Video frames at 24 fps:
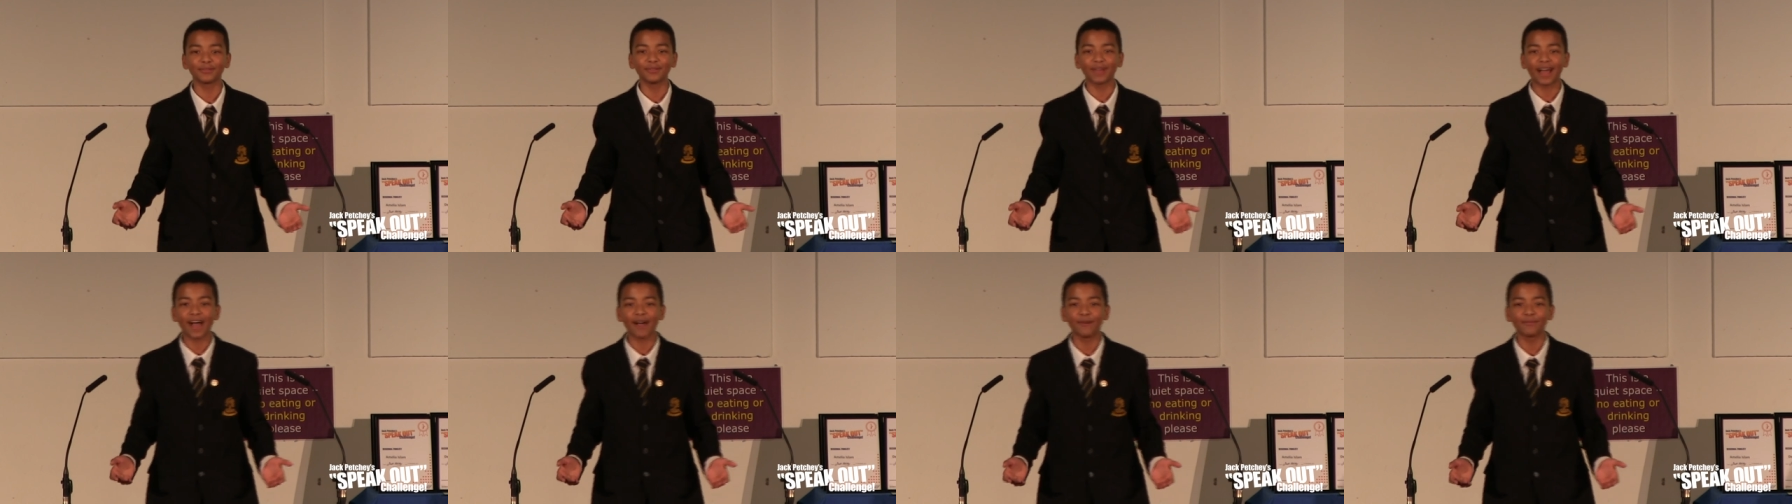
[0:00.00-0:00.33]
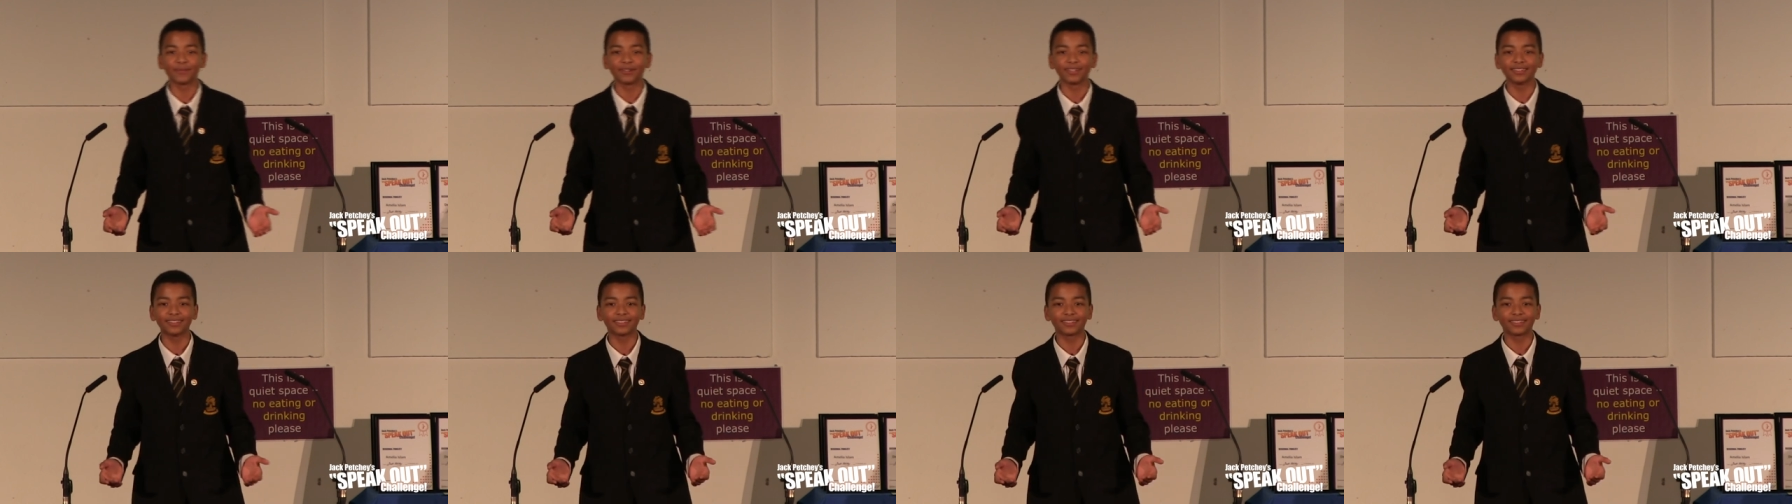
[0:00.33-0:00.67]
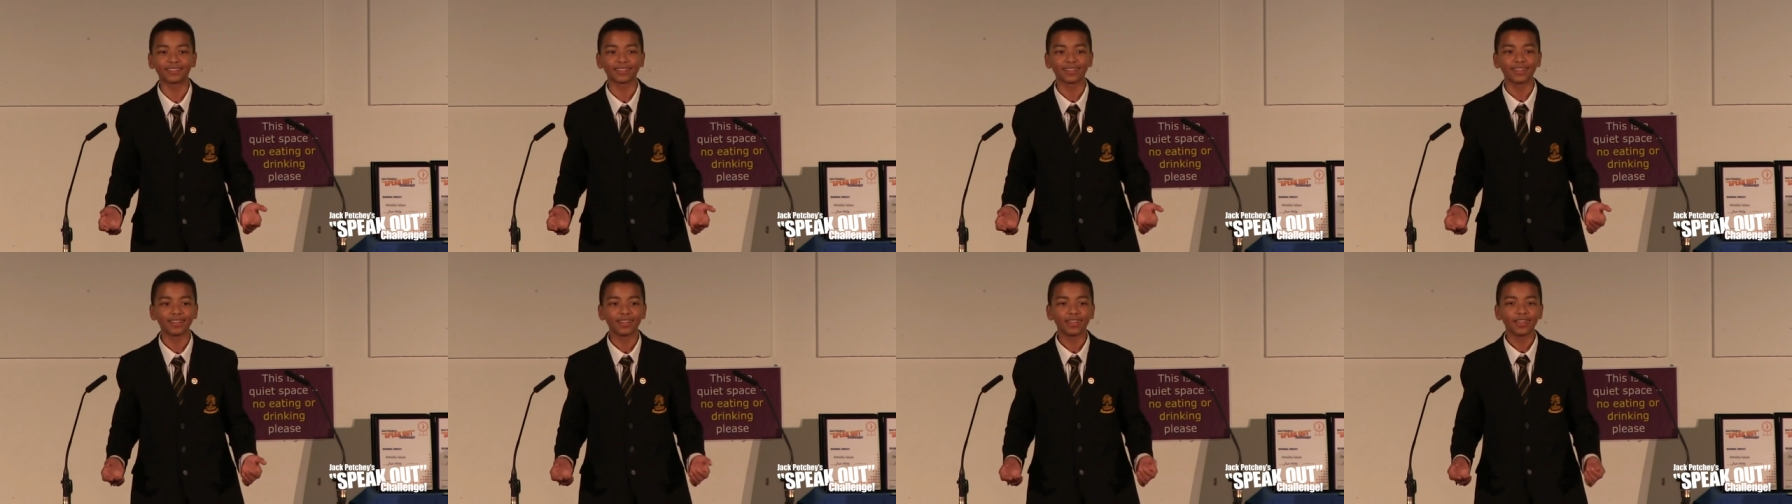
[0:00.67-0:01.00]
hours,
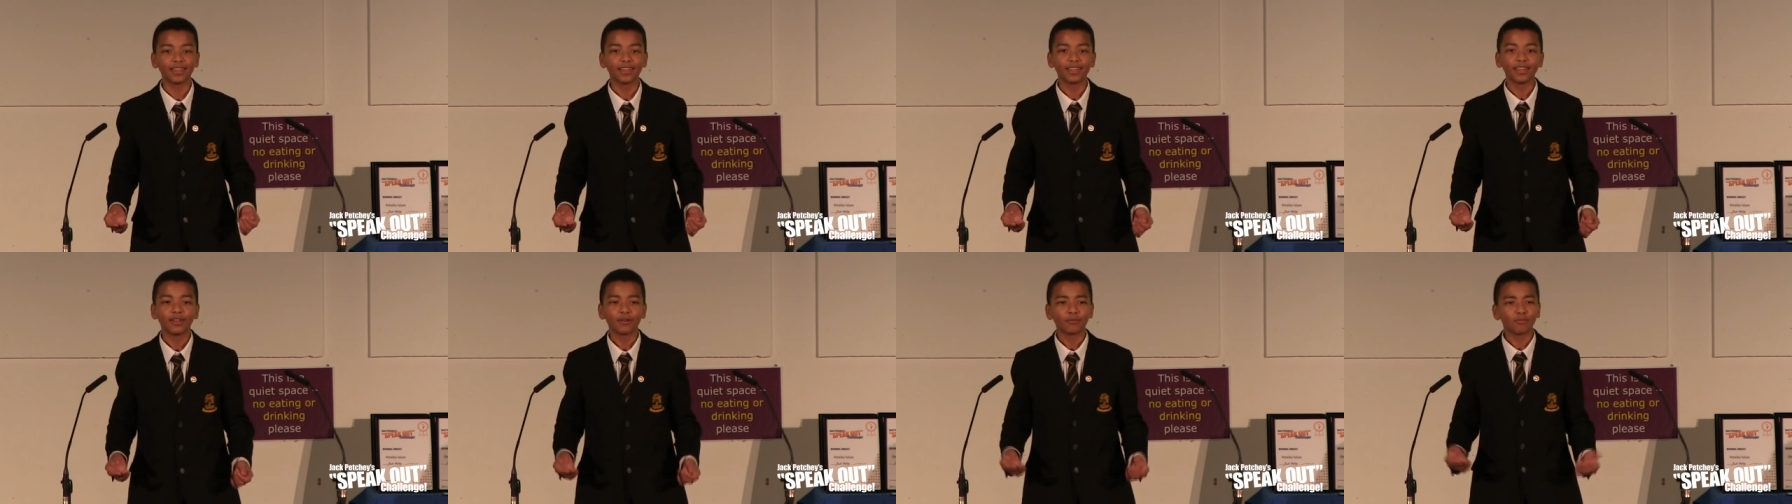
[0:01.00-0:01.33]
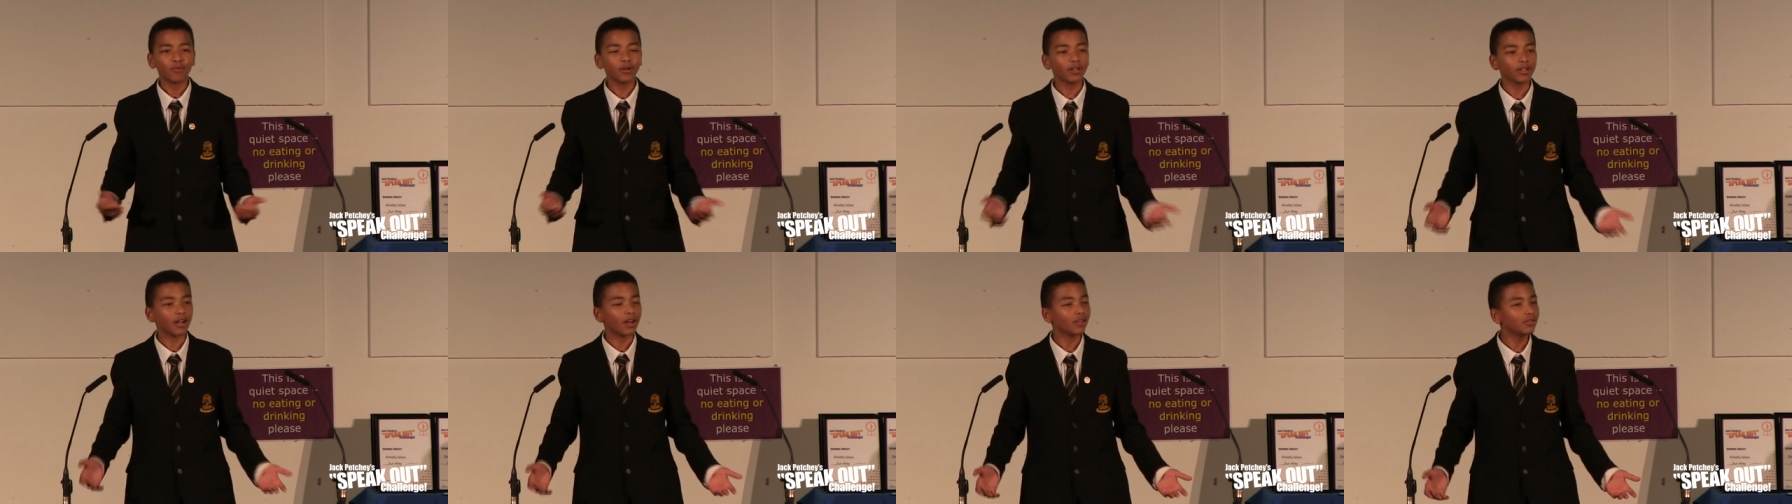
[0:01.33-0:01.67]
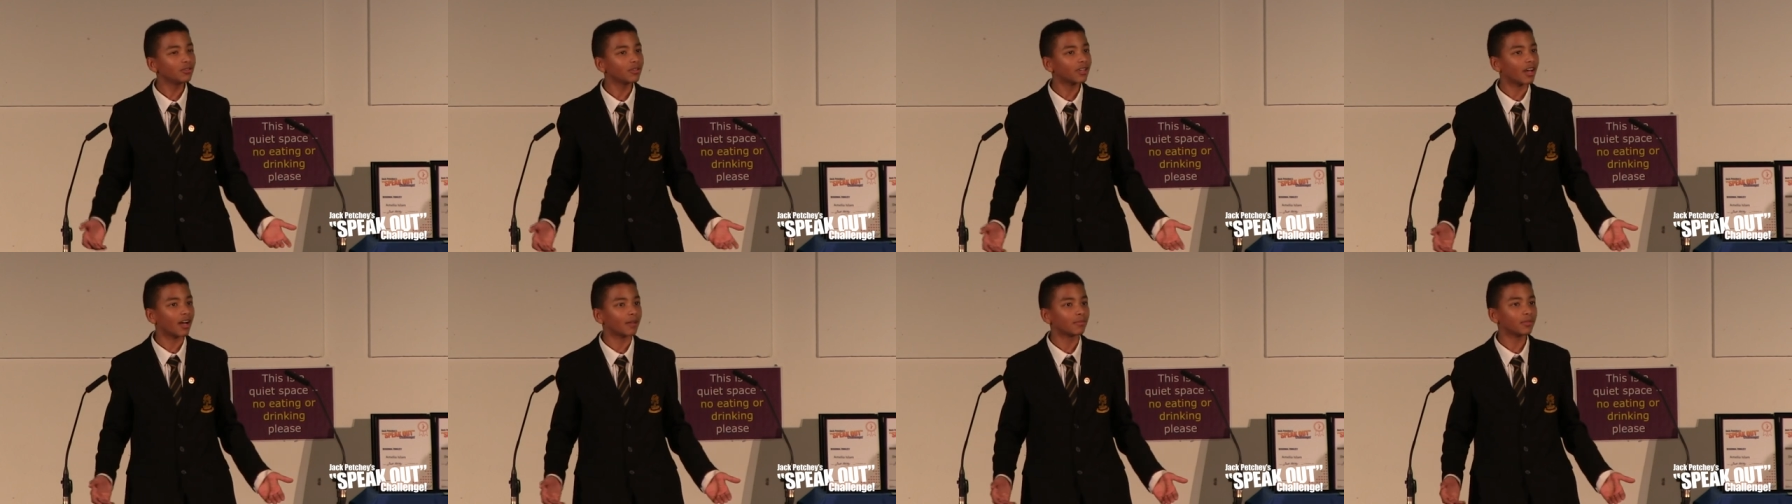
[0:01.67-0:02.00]
what, are you
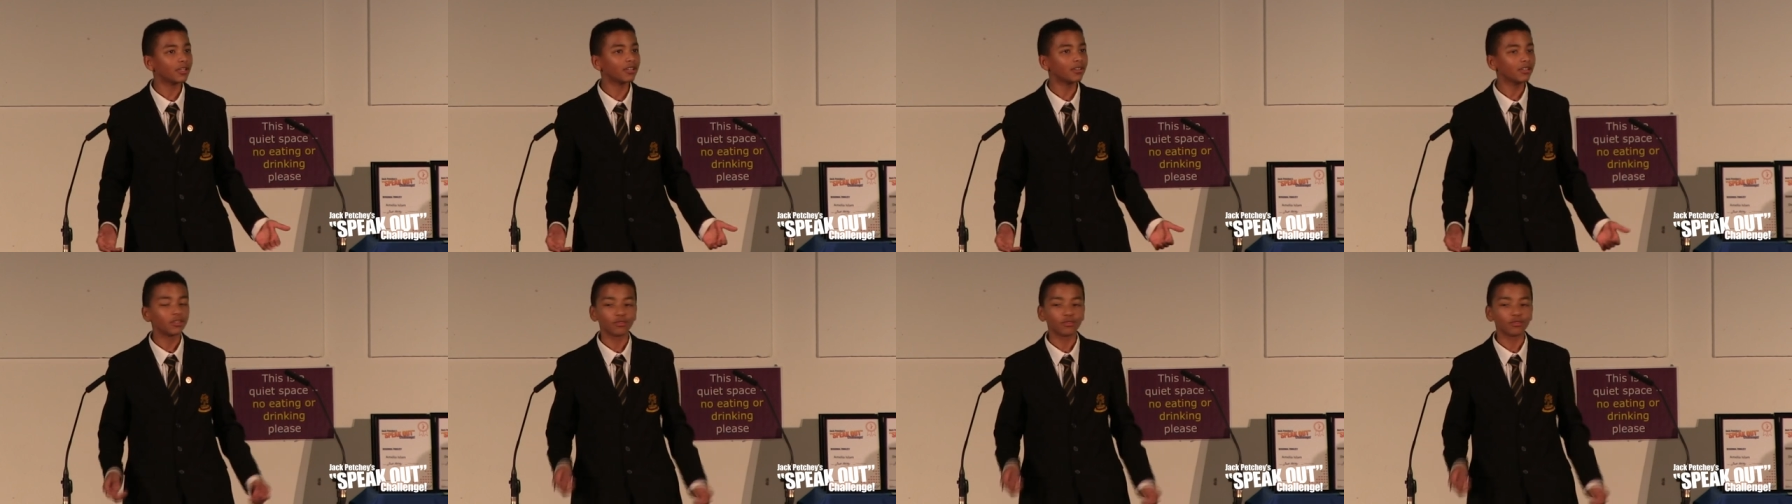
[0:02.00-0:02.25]
coming?